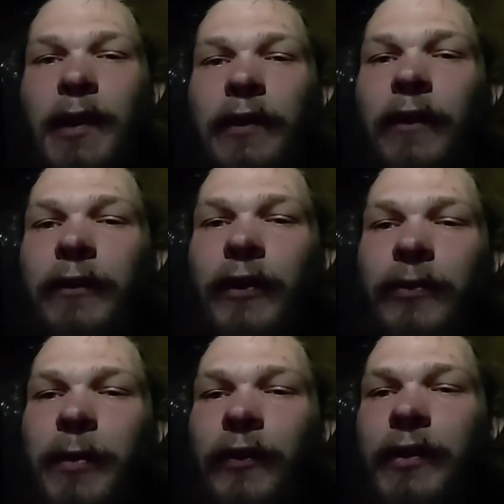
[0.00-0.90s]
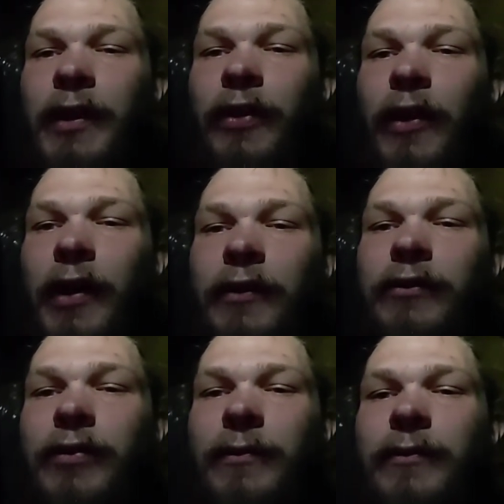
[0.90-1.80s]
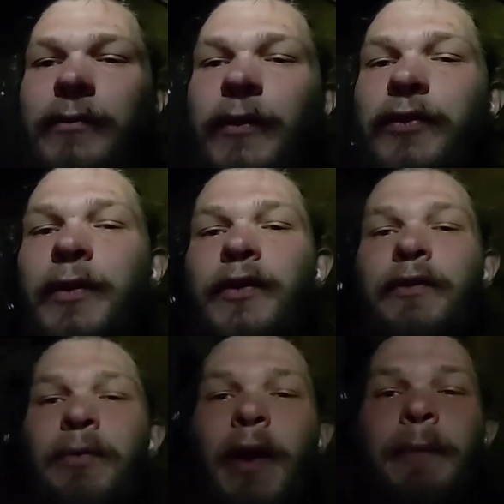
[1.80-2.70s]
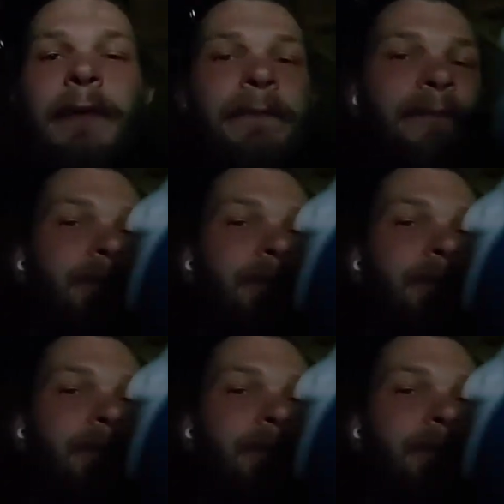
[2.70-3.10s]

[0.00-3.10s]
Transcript: And the first person he thought of was Christopher Robin.